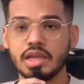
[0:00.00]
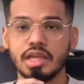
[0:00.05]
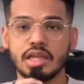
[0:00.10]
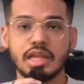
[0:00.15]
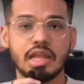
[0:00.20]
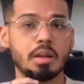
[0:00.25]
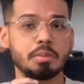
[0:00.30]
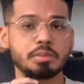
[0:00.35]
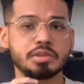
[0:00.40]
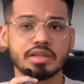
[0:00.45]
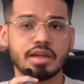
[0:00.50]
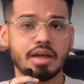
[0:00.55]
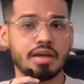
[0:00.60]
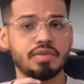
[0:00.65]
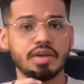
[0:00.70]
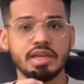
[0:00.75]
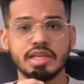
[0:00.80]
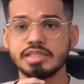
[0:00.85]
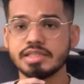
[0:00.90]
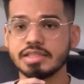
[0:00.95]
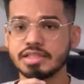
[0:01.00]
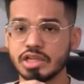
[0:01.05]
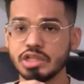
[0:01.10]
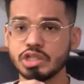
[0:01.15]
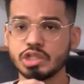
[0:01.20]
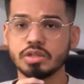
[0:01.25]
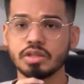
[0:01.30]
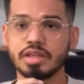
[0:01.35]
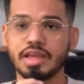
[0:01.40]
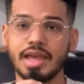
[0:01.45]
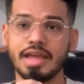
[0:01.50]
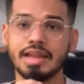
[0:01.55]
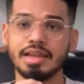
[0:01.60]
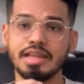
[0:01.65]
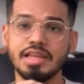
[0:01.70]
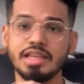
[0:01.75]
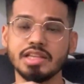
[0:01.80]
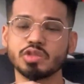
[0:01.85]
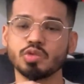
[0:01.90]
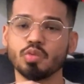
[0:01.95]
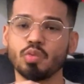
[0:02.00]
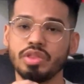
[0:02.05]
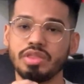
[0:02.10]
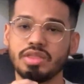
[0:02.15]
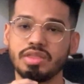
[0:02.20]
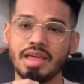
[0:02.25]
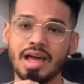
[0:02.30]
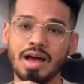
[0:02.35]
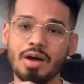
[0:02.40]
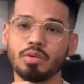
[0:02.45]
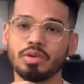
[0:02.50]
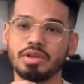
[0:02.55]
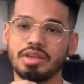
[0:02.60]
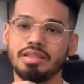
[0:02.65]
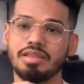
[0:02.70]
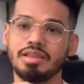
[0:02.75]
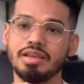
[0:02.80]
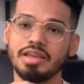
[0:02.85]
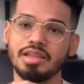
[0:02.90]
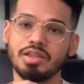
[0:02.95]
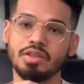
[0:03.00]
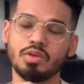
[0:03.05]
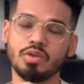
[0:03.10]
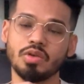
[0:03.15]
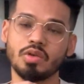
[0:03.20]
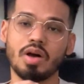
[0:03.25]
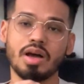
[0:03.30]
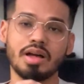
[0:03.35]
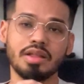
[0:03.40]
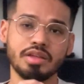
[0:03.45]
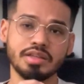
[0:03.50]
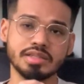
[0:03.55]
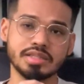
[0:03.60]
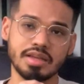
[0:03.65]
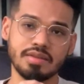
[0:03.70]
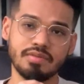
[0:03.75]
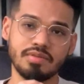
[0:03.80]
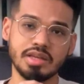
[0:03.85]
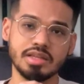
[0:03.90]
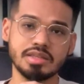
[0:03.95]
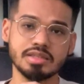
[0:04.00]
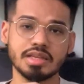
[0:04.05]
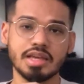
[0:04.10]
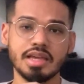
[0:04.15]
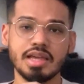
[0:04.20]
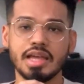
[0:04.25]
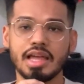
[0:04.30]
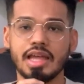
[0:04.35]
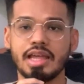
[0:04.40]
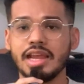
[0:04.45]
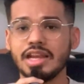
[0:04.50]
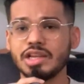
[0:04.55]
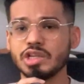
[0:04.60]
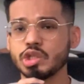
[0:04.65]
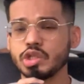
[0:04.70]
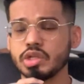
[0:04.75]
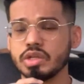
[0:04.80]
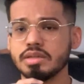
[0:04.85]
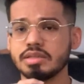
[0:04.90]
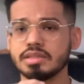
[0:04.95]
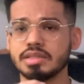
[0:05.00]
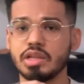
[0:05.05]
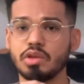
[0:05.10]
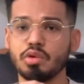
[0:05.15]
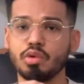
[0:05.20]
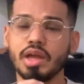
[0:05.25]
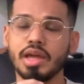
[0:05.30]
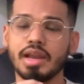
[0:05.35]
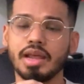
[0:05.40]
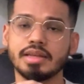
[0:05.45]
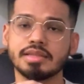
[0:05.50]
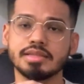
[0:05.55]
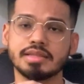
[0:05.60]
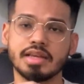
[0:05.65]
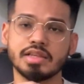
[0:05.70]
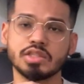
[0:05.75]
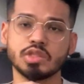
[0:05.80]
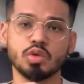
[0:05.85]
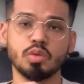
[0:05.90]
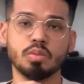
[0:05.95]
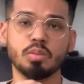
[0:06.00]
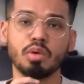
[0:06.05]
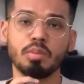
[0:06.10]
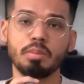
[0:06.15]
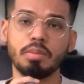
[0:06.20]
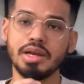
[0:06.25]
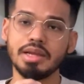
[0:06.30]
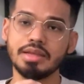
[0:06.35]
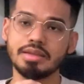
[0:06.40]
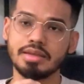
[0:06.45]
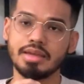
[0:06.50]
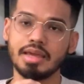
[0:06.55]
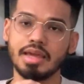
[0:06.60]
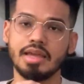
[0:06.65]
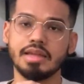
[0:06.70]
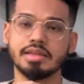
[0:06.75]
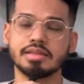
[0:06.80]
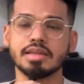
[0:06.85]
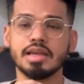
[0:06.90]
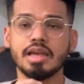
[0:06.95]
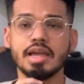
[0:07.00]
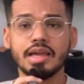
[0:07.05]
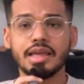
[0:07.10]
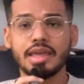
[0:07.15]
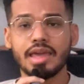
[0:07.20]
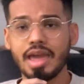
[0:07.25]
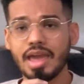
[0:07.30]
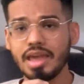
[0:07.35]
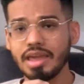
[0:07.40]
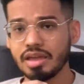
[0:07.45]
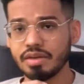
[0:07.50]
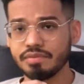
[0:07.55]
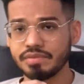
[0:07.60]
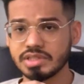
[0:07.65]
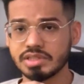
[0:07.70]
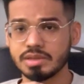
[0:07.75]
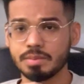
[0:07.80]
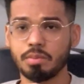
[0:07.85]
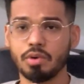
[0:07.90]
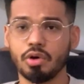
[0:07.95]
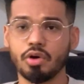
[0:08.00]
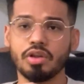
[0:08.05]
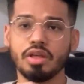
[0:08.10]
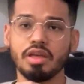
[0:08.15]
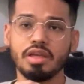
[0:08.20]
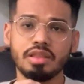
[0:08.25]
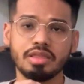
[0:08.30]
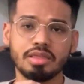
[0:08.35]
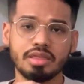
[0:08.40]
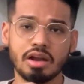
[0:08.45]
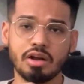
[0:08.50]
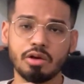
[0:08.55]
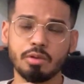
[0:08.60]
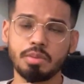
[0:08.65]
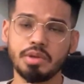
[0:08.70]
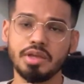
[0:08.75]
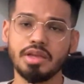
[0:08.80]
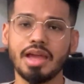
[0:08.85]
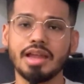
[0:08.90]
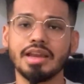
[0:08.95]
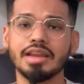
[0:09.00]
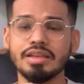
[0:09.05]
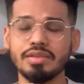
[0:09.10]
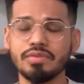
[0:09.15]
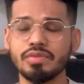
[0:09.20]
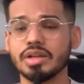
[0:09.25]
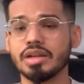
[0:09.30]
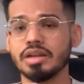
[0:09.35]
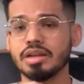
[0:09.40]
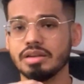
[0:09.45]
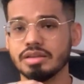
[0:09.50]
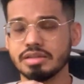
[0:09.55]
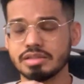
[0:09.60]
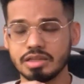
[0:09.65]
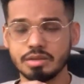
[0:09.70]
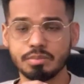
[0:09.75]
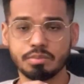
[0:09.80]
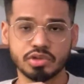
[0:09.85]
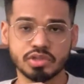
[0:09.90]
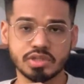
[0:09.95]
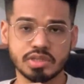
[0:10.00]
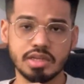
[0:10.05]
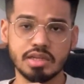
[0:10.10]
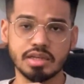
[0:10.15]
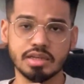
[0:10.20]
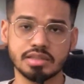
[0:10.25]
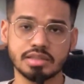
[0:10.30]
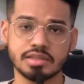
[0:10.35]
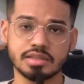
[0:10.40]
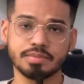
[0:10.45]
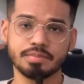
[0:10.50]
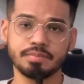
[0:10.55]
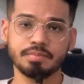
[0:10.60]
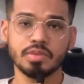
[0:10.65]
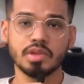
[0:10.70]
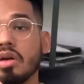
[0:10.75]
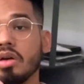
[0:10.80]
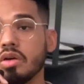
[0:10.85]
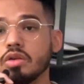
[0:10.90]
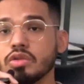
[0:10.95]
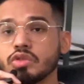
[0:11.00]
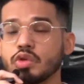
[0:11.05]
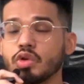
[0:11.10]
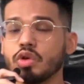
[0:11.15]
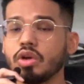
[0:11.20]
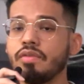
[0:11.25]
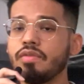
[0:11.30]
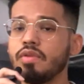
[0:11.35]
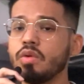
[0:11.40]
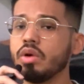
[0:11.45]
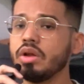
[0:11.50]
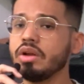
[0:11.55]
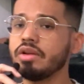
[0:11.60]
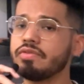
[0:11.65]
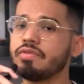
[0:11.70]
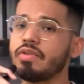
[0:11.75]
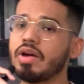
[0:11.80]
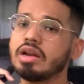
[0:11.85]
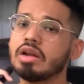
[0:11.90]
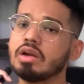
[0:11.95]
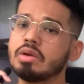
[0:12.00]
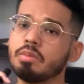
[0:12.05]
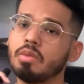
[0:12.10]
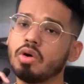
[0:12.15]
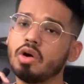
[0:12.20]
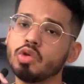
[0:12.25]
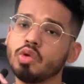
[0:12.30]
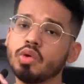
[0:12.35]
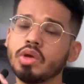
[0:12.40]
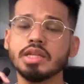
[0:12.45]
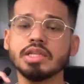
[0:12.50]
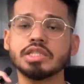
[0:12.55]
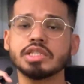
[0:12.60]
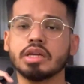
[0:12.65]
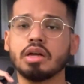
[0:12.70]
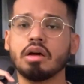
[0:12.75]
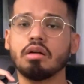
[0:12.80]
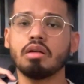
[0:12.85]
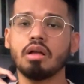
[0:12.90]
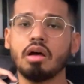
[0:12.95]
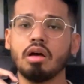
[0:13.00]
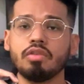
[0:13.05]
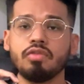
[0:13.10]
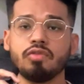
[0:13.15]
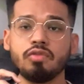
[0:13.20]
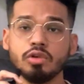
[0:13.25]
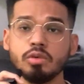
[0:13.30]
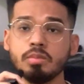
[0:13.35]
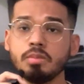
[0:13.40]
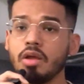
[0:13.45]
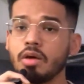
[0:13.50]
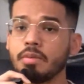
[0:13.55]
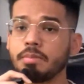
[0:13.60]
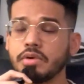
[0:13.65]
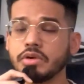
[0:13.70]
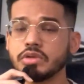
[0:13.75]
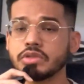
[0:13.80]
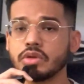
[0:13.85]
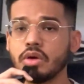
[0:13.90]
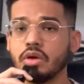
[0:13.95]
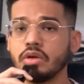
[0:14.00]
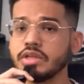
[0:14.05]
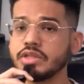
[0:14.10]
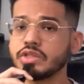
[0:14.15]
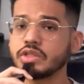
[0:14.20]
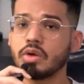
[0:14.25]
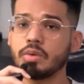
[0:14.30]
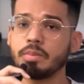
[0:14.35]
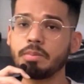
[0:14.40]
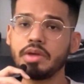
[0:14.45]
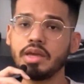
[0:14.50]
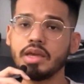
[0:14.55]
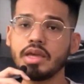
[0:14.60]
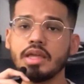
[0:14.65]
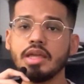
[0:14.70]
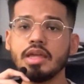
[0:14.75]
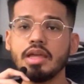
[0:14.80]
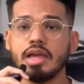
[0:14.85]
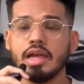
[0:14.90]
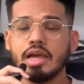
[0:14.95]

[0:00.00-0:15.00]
It helps cover essential care needs without eating into your other savings and ensures that you get access to mobility aids, caregiver support, therapy, and even nursing procedures. Also, if you want to find out more, you can check out our full blog post on this topic,